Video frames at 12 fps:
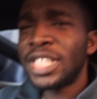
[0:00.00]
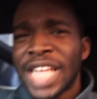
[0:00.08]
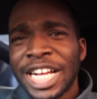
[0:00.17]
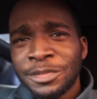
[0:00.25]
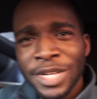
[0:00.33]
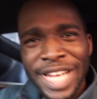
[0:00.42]
is
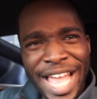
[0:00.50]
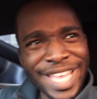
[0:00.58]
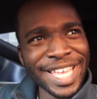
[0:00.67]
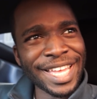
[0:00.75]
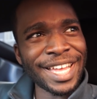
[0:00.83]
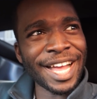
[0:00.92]
actually
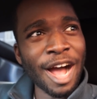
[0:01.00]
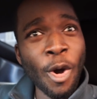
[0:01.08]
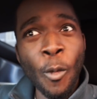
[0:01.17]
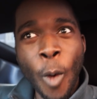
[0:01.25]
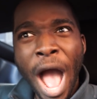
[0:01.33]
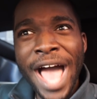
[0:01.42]
like a
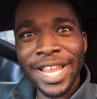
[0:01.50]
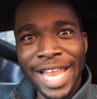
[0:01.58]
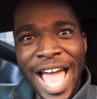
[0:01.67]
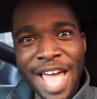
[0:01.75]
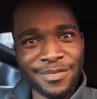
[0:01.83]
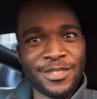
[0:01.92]
while
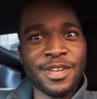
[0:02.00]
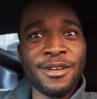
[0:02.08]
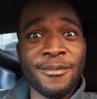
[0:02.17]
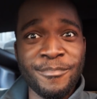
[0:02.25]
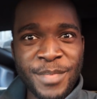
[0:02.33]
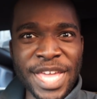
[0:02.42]

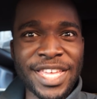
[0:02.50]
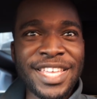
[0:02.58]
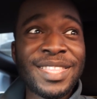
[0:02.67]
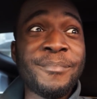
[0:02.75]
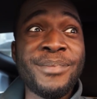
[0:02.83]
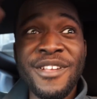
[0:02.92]
after
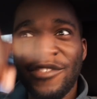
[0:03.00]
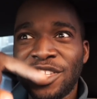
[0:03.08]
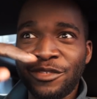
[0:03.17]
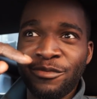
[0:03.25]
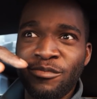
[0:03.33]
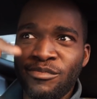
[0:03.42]
making the
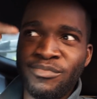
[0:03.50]
previous